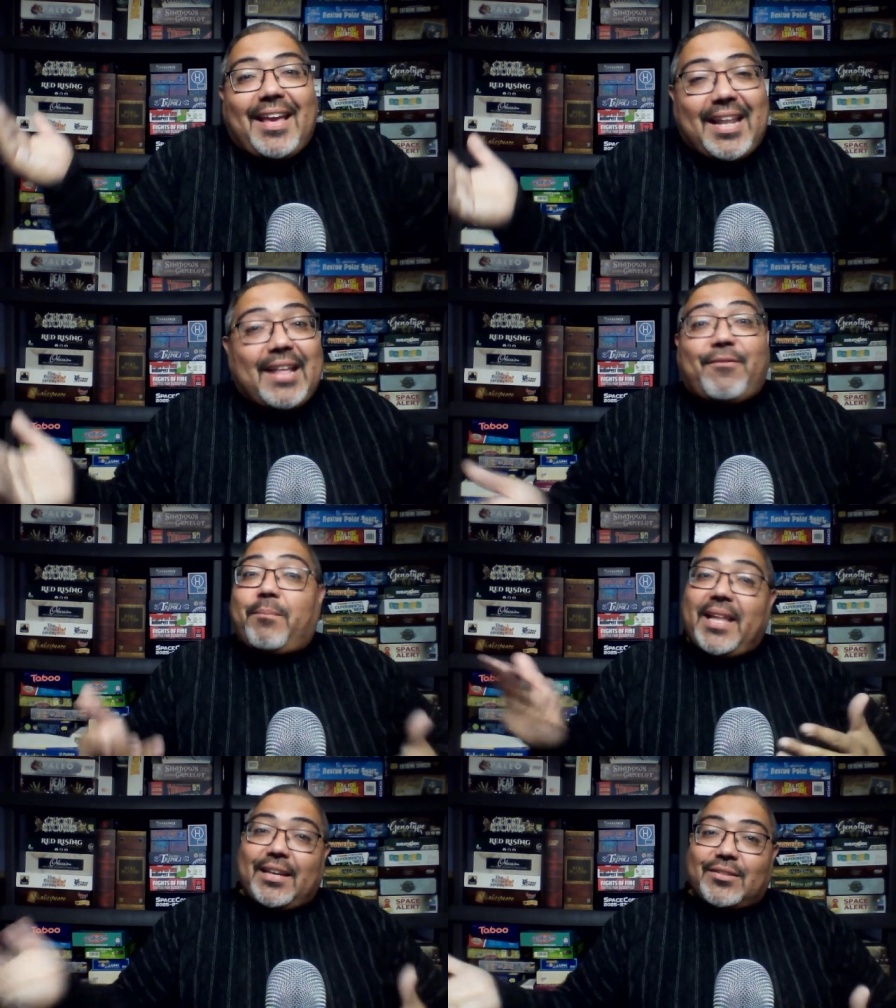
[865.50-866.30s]
if I'm
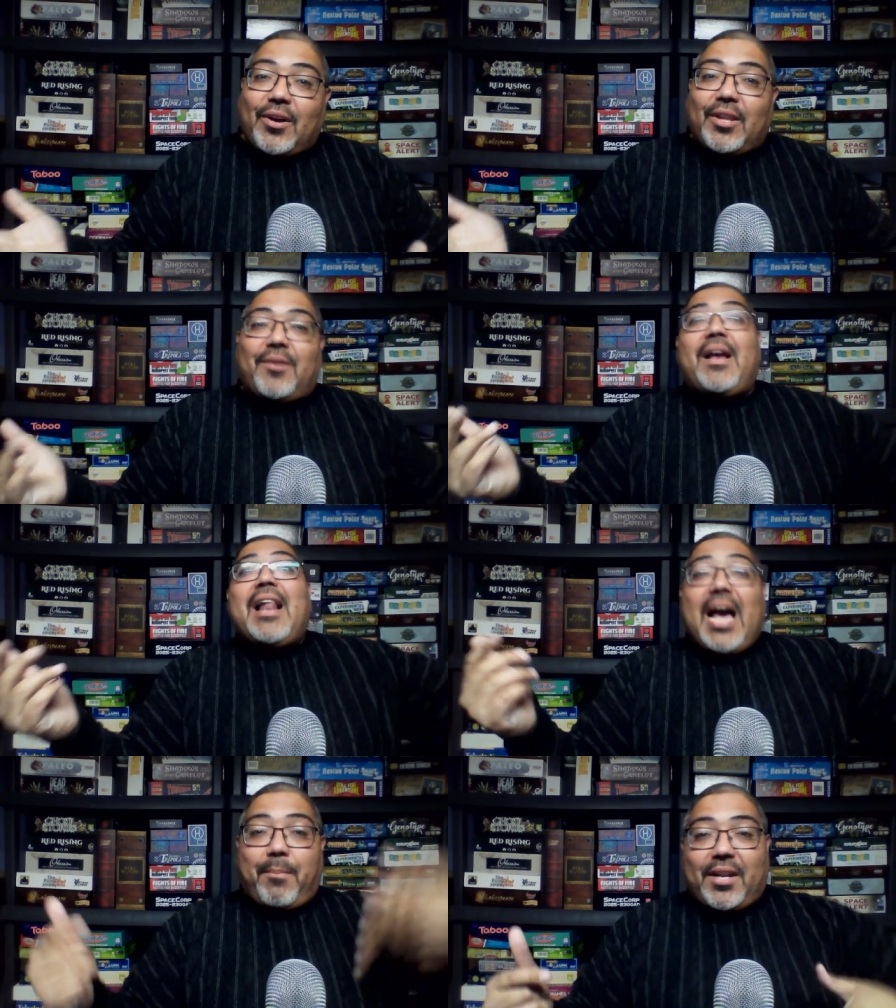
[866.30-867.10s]
playing solo,
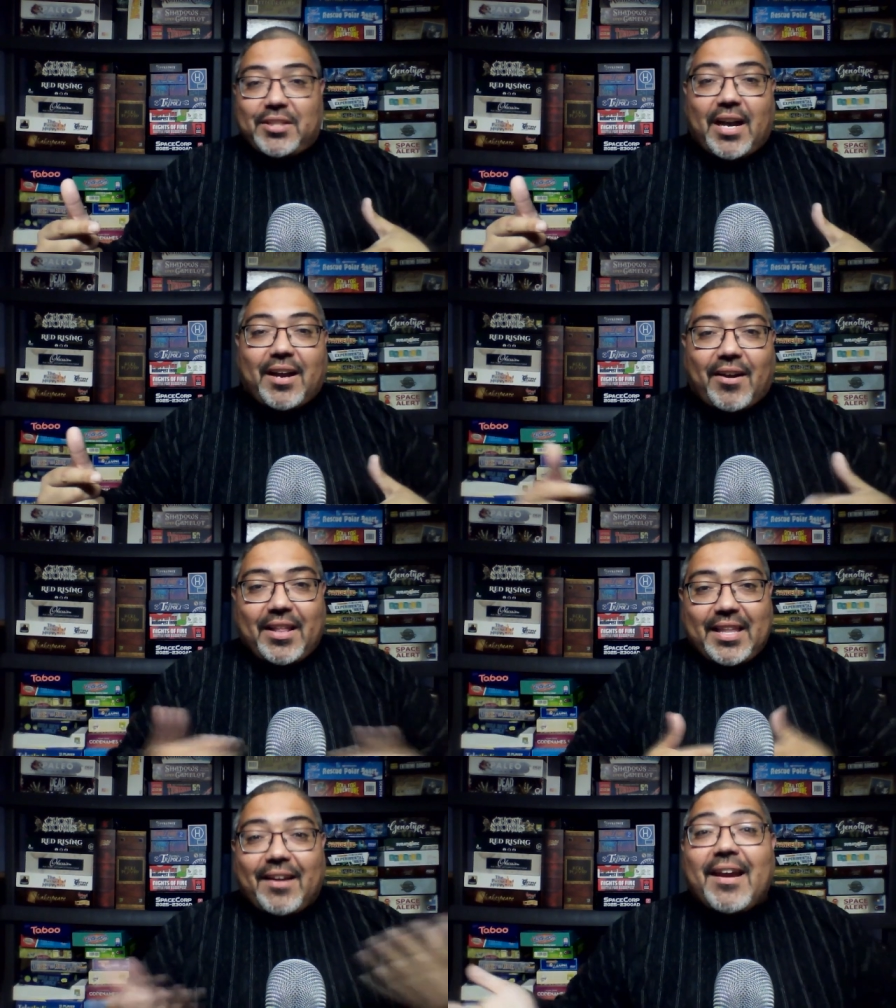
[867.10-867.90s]
I put a John card
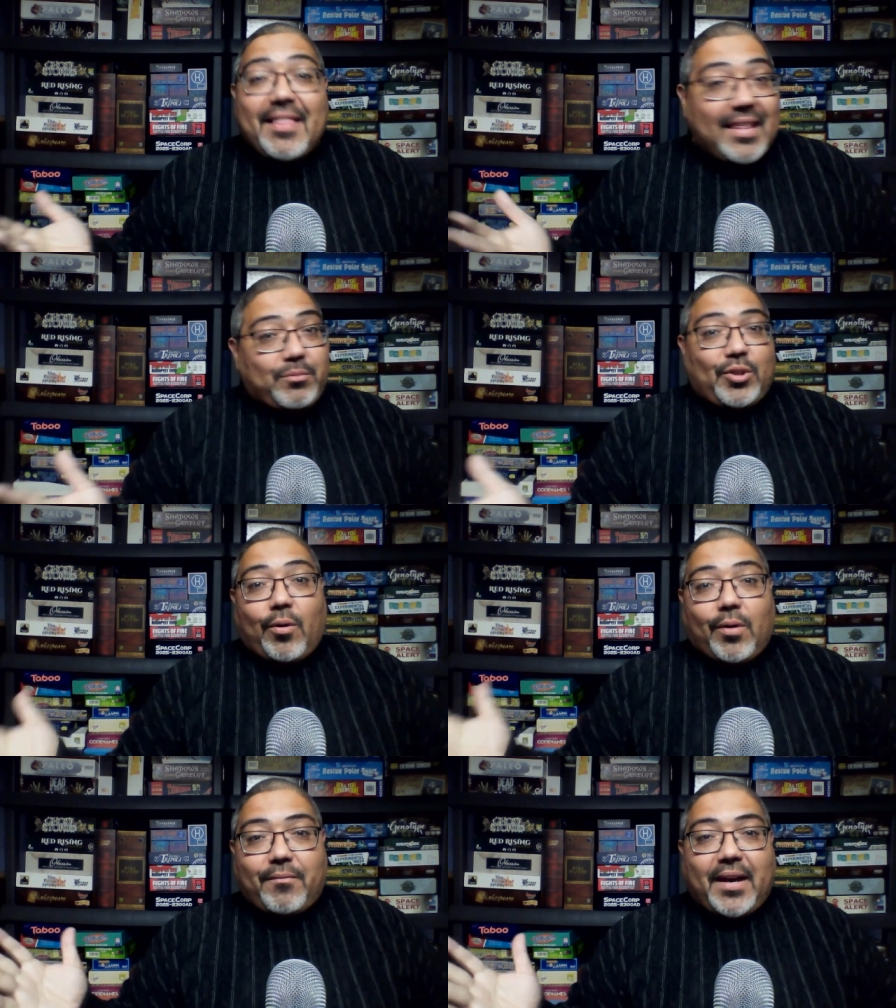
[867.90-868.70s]
in there, then I'm
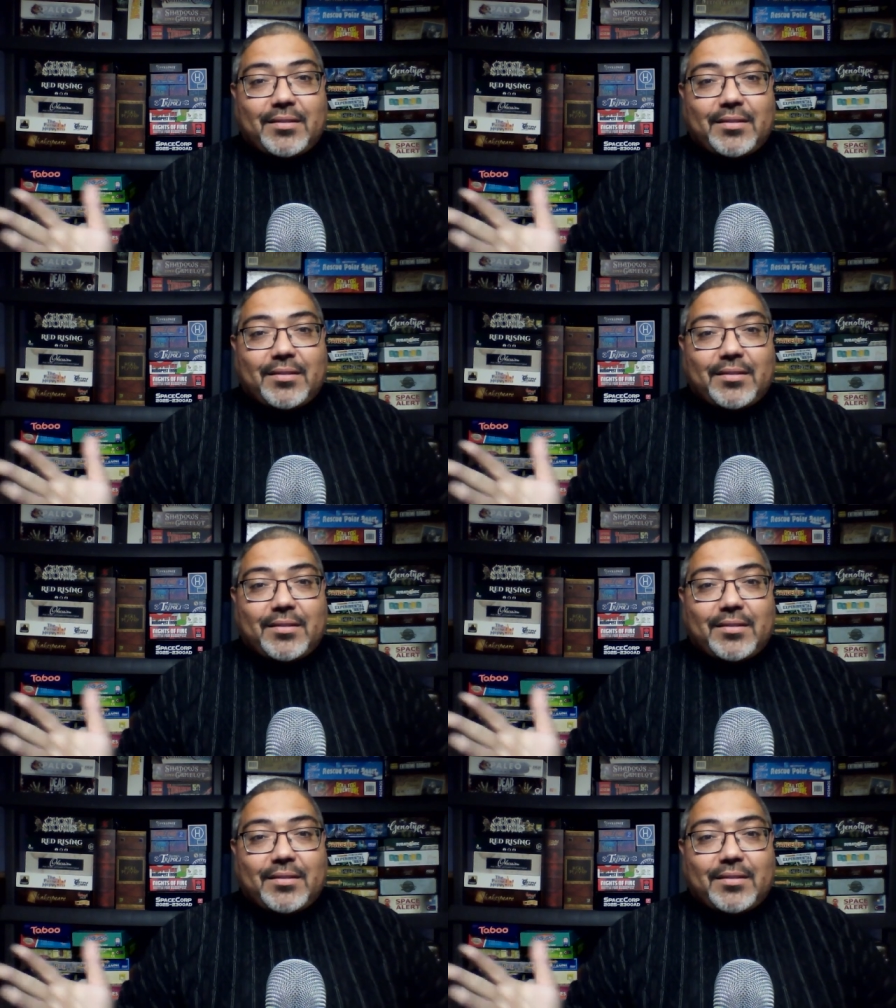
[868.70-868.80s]
totally fine.